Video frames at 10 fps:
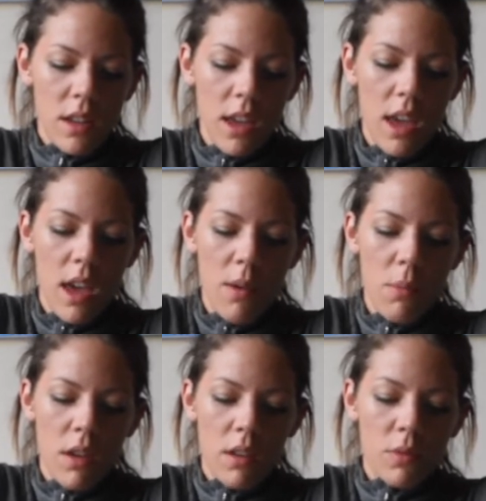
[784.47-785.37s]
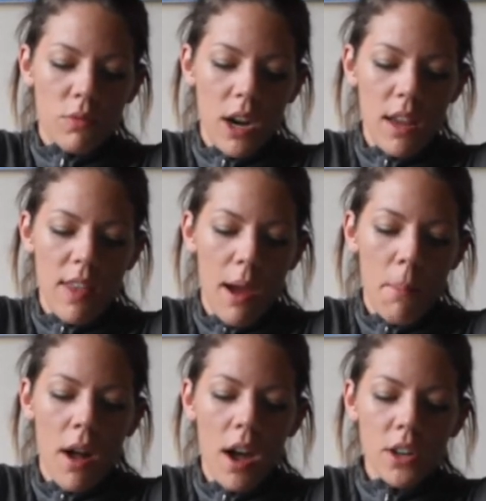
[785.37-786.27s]
am running that
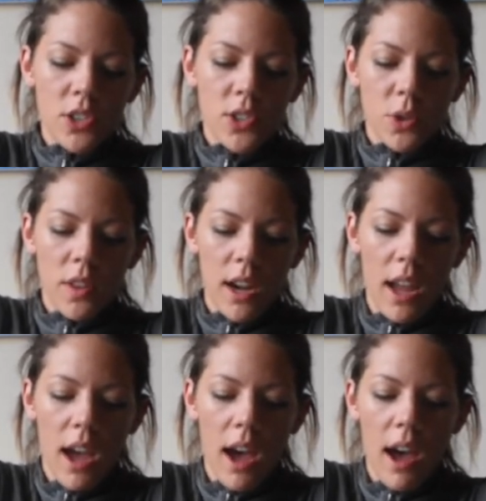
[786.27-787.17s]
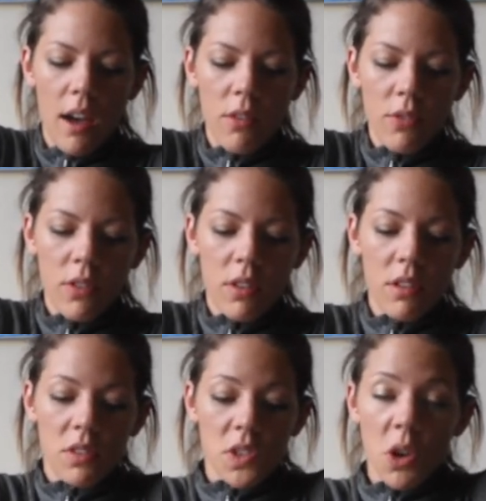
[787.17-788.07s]
Posh store that I have.
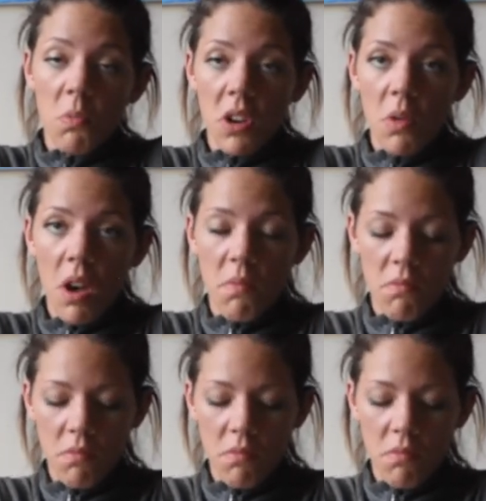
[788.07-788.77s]
It's going pretty well.